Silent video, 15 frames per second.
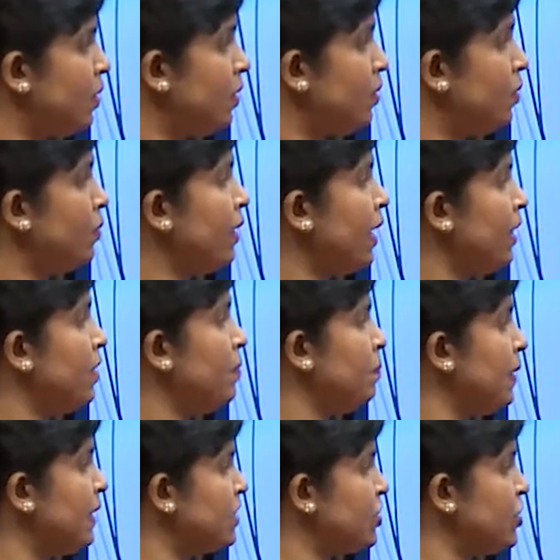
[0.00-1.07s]
Look at the
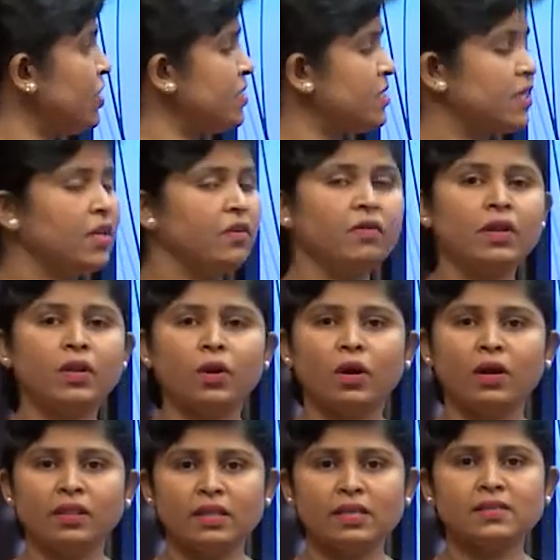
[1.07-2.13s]
pictures given
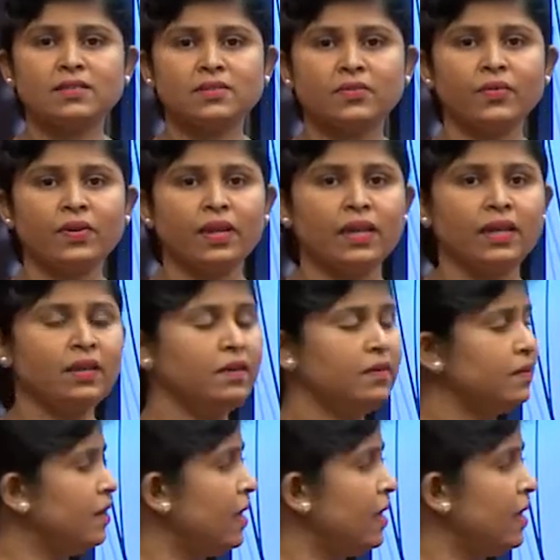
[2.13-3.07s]
on the screen.